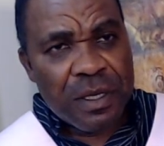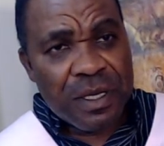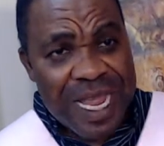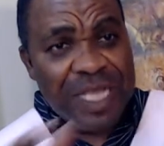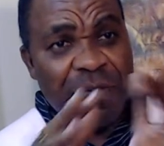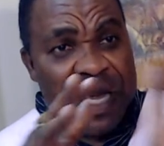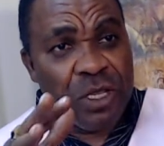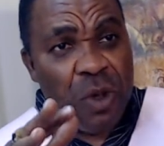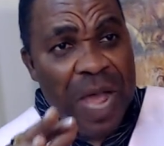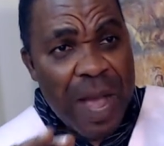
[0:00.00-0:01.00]
Things
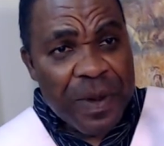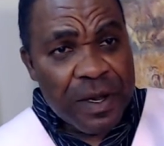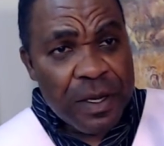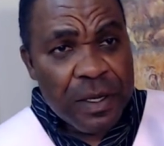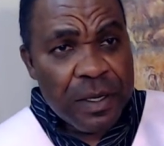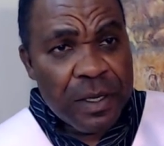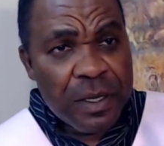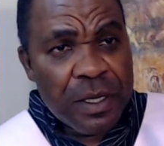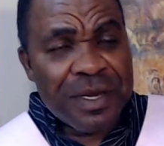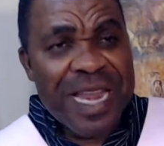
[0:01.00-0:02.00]
begin to happen.
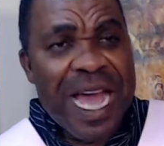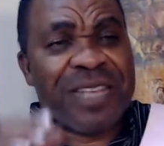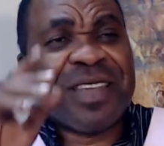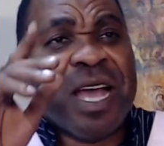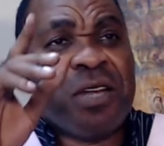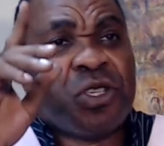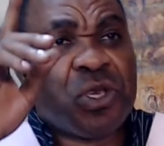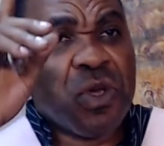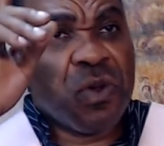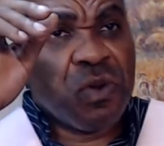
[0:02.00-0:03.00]
That tells
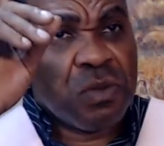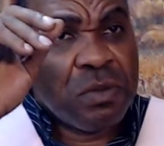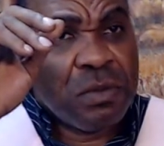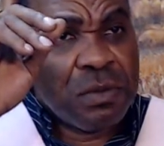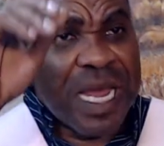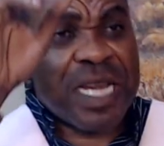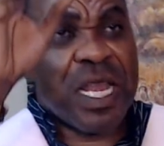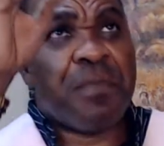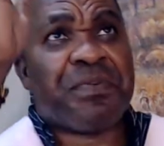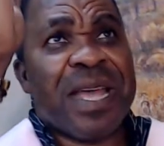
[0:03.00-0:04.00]
you that
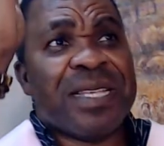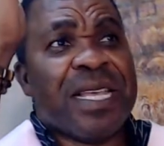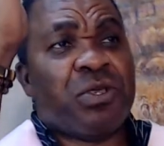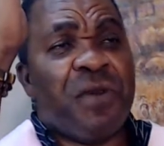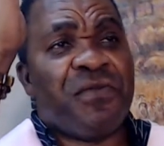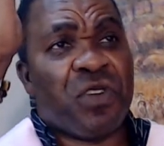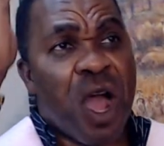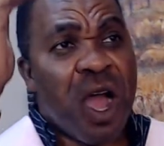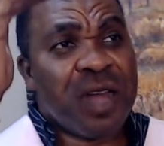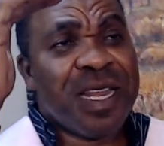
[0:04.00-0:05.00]
the presence of
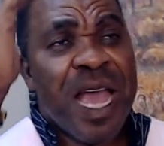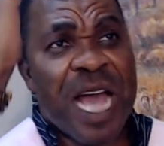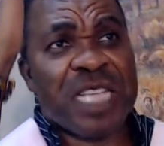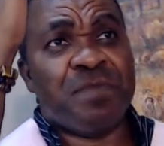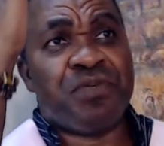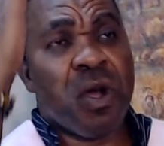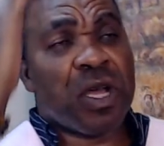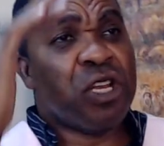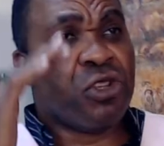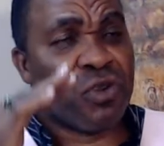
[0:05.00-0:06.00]
God has
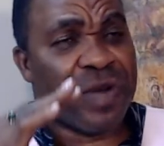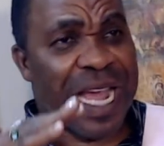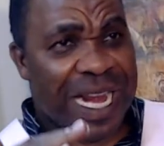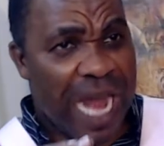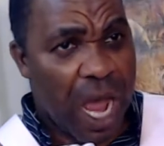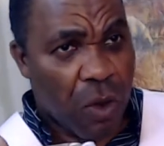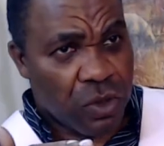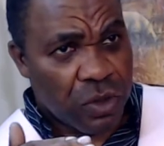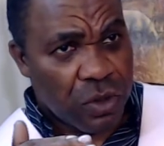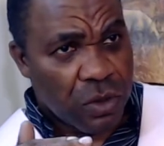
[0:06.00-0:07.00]
broken through the cloud
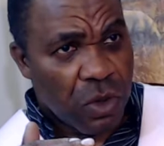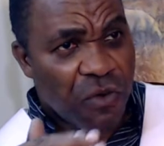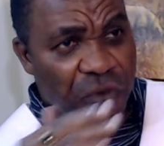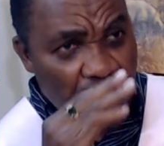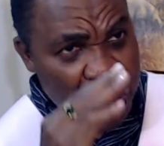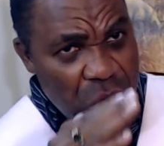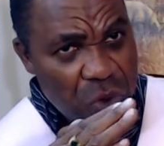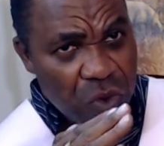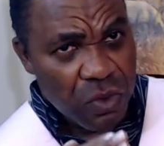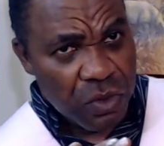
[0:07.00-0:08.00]
for you.